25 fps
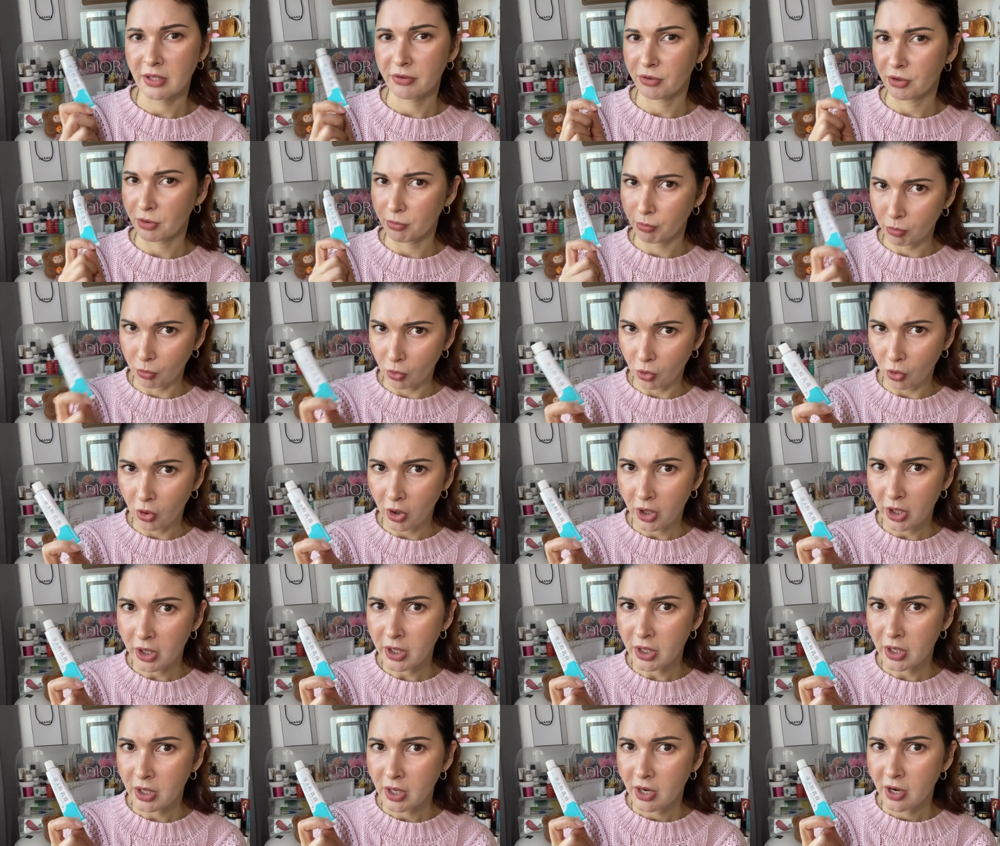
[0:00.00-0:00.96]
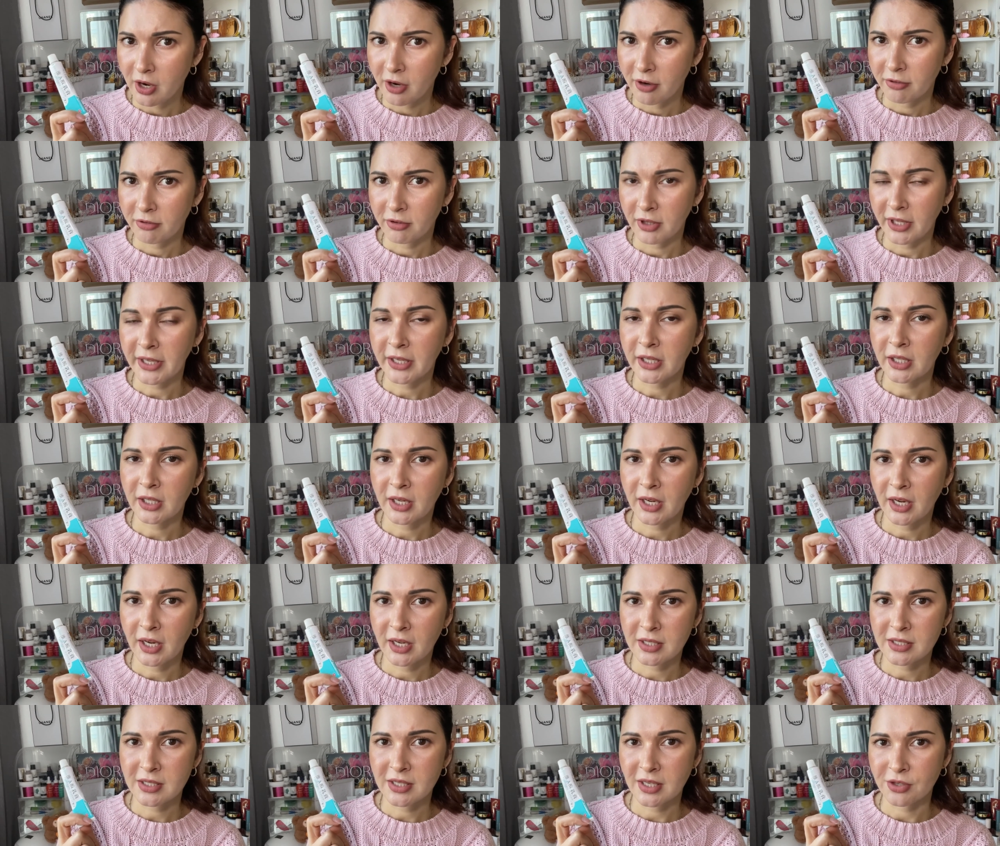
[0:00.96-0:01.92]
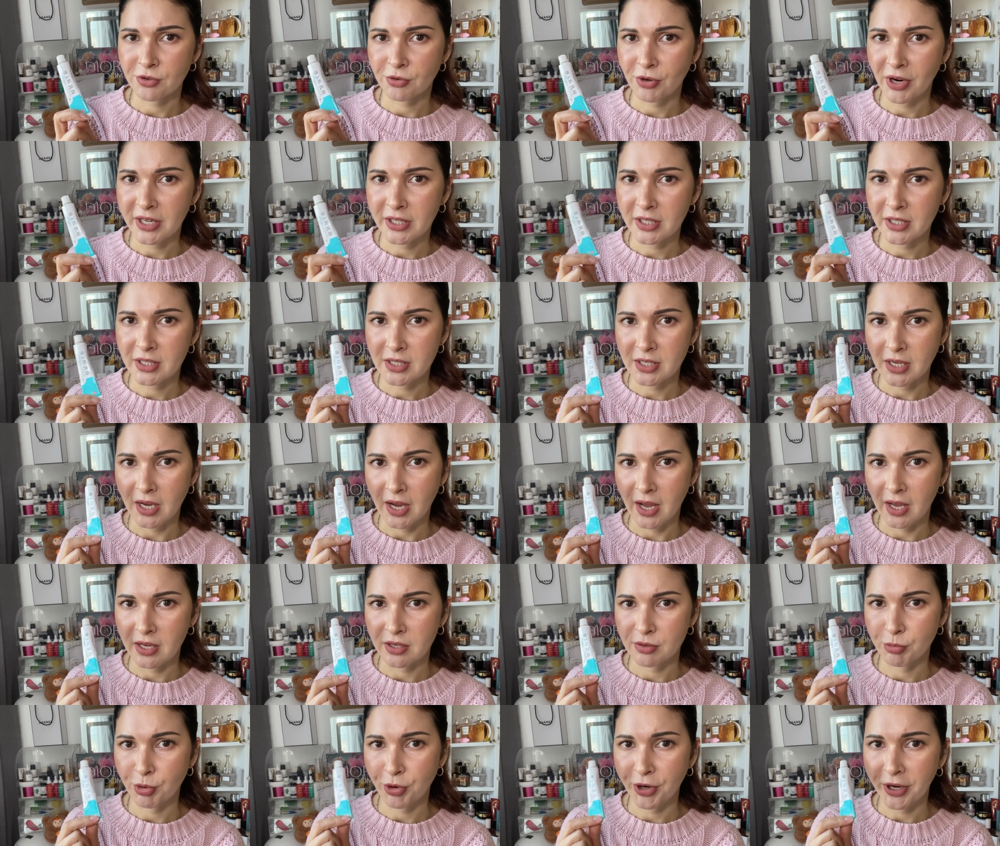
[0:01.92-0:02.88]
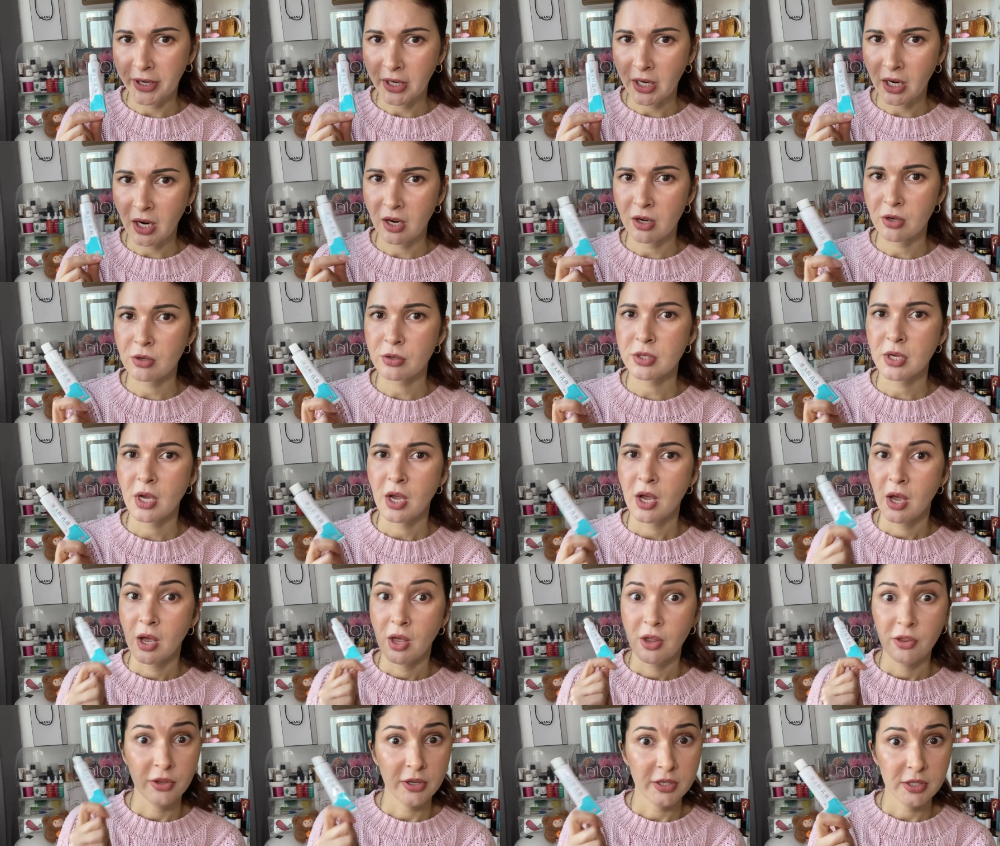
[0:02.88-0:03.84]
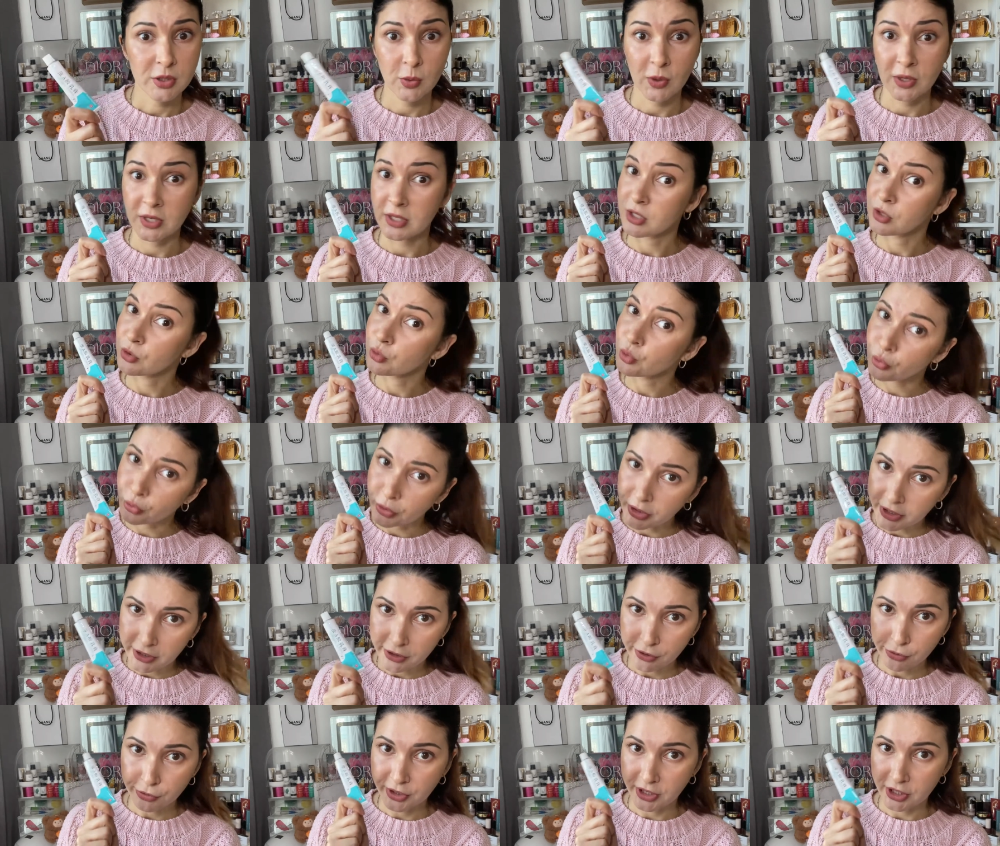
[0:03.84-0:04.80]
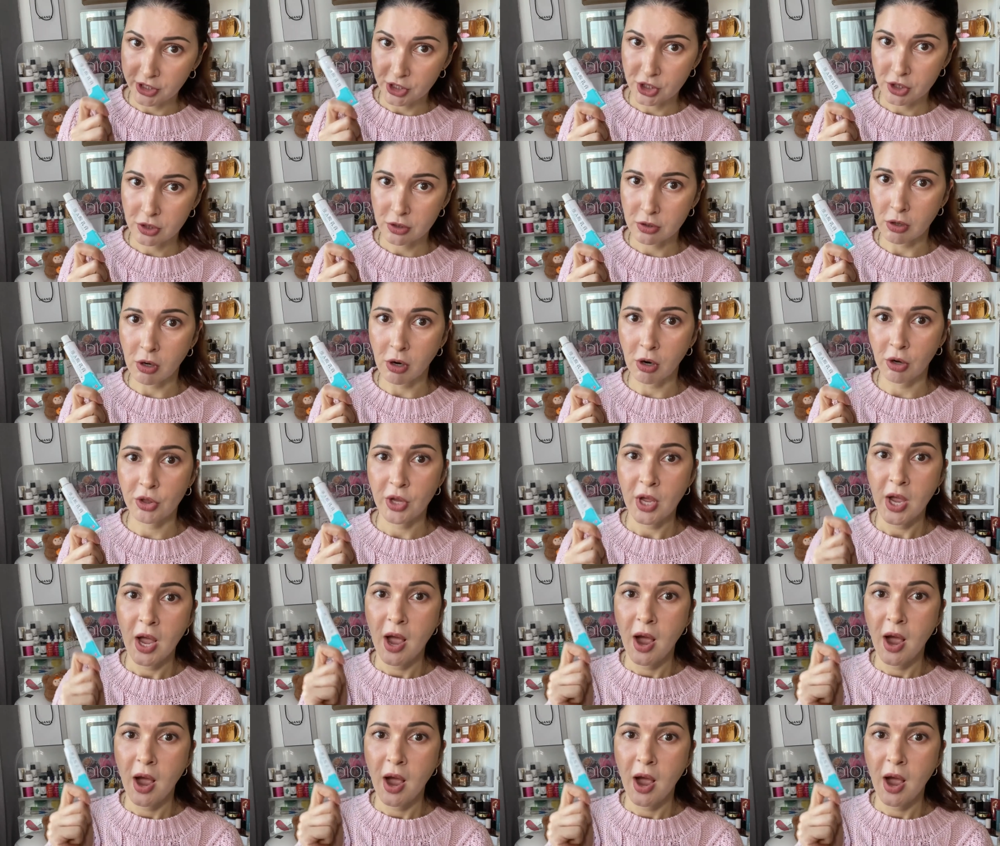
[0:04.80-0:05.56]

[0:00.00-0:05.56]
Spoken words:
more flakiness and redness and breakouts. This one is really, really strong.